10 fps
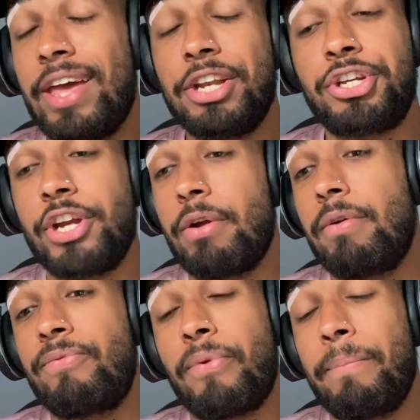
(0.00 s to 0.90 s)
Ed
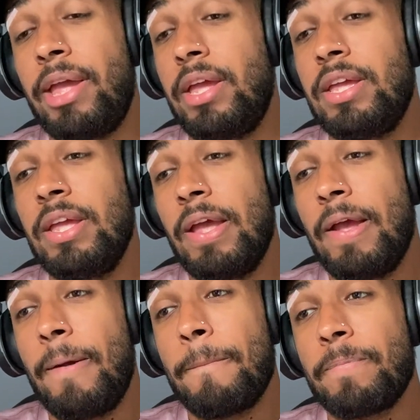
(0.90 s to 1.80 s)
Sheeran for me,
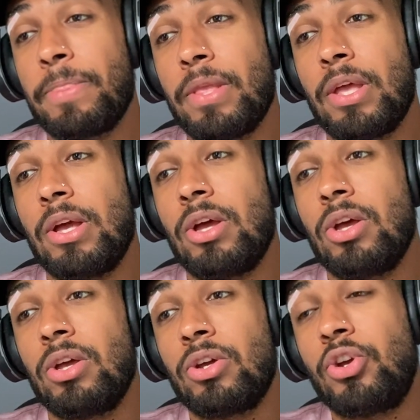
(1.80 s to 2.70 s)

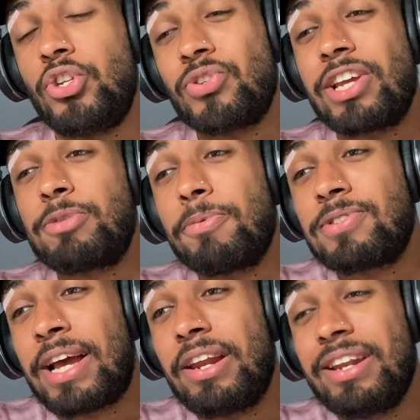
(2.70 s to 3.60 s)
could you say he's more
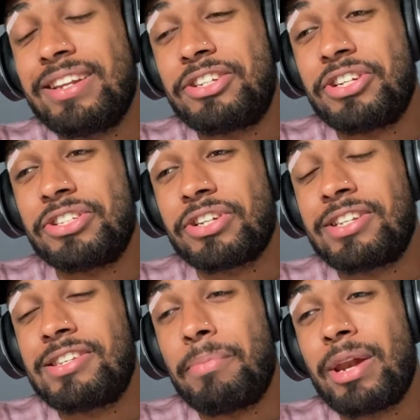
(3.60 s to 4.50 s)
talented than
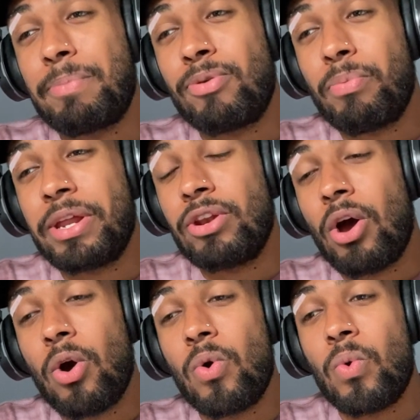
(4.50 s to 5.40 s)
Justin Timberlake? Probably
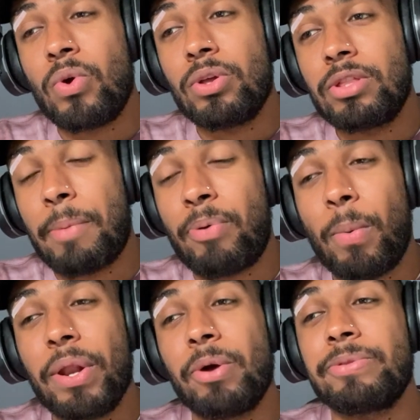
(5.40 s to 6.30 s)
no. They're
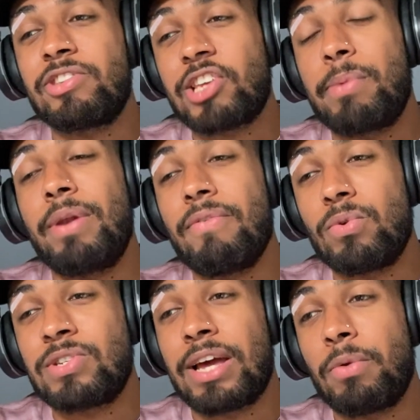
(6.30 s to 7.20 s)
probably on the same level
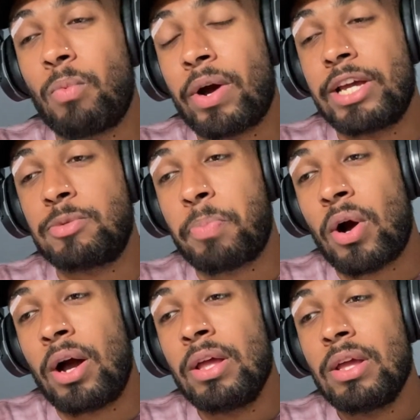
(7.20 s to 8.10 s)
talent-wise, but